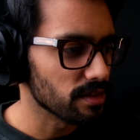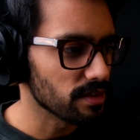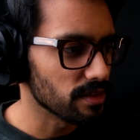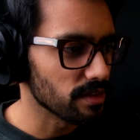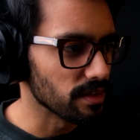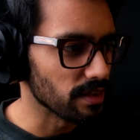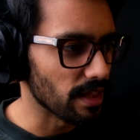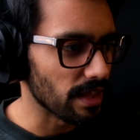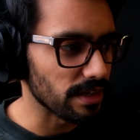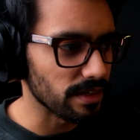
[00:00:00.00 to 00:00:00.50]

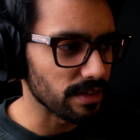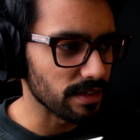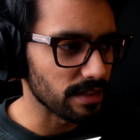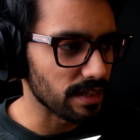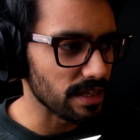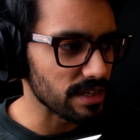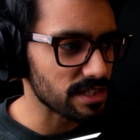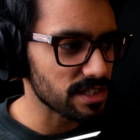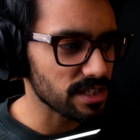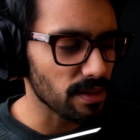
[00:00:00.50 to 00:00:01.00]
That
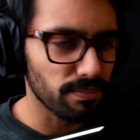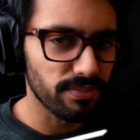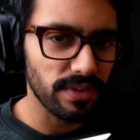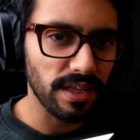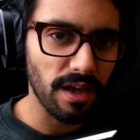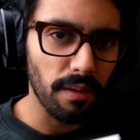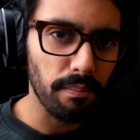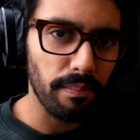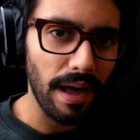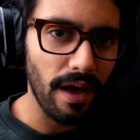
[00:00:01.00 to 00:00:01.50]
there's
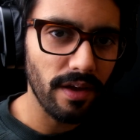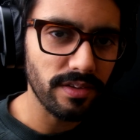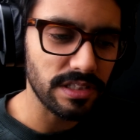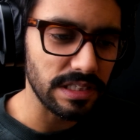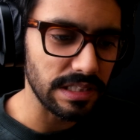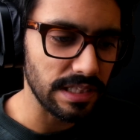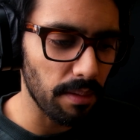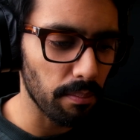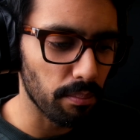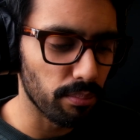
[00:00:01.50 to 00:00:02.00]
something about
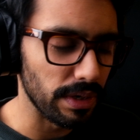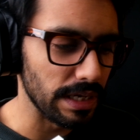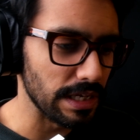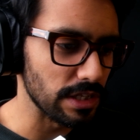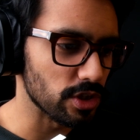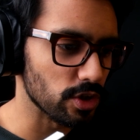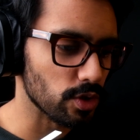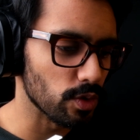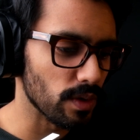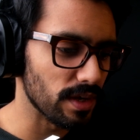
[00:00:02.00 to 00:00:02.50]
it that
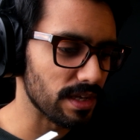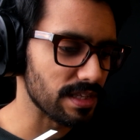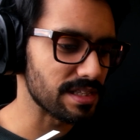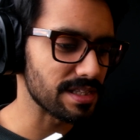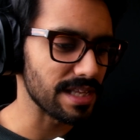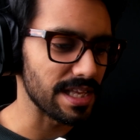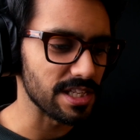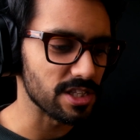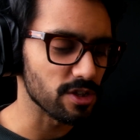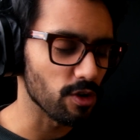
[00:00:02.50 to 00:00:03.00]
brings you a
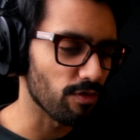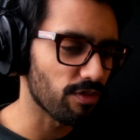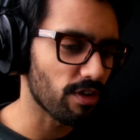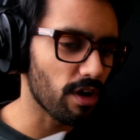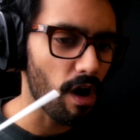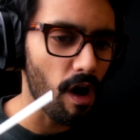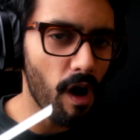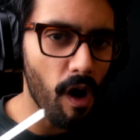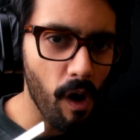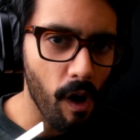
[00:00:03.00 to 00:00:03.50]
sense of
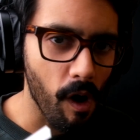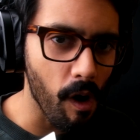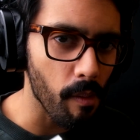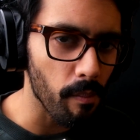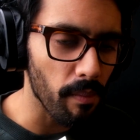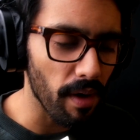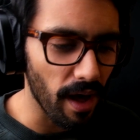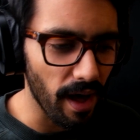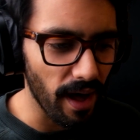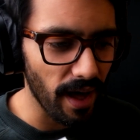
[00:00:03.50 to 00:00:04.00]

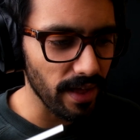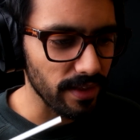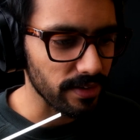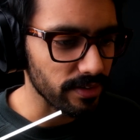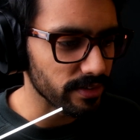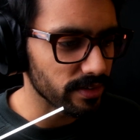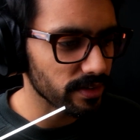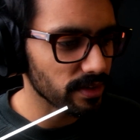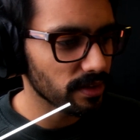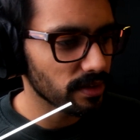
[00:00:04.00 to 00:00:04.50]
calm
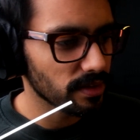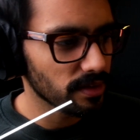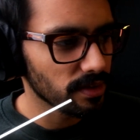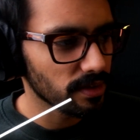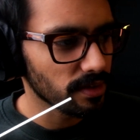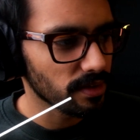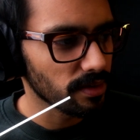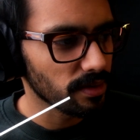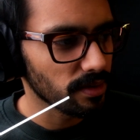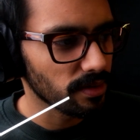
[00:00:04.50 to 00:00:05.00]
and
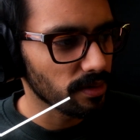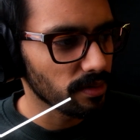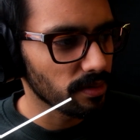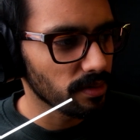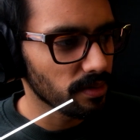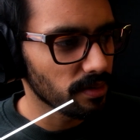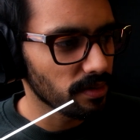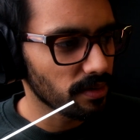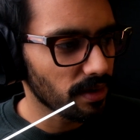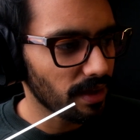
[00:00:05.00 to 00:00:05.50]

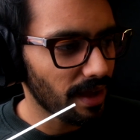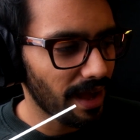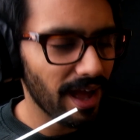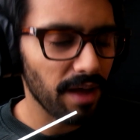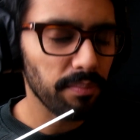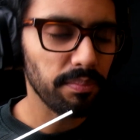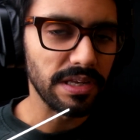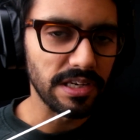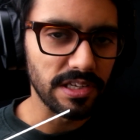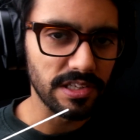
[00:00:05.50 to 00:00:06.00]

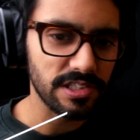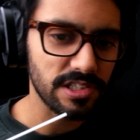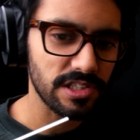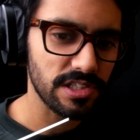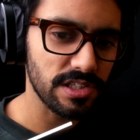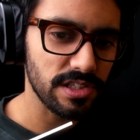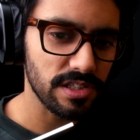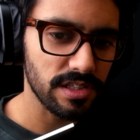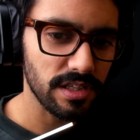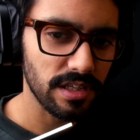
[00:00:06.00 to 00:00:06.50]

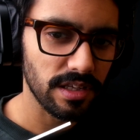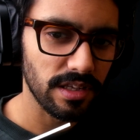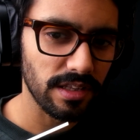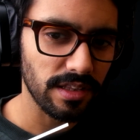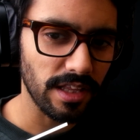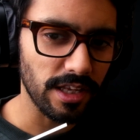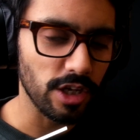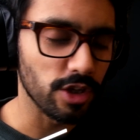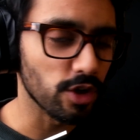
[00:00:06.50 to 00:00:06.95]
happiness that you